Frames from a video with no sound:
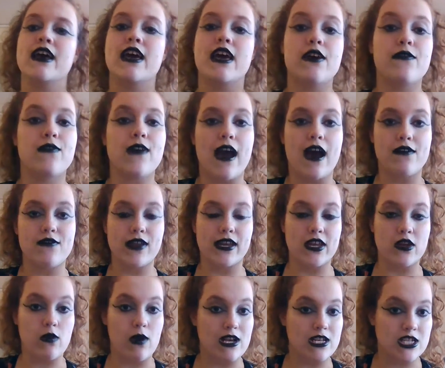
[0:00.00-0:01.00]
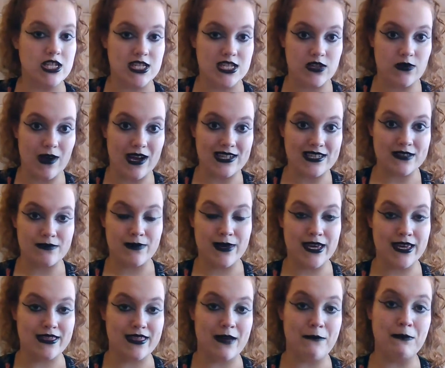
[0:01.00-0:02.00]
If you have any questions to ask
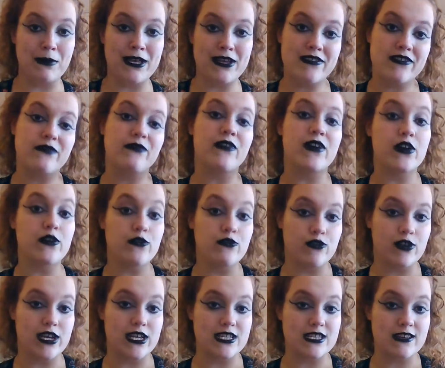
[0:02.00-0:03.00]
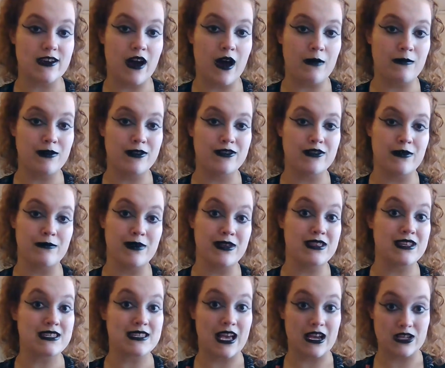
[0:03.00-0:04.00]
me, then please feel free to comment them in
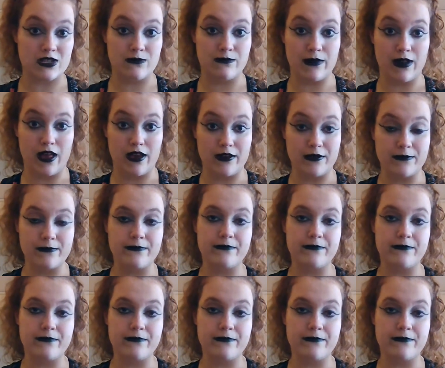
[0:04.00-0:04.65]
the section below.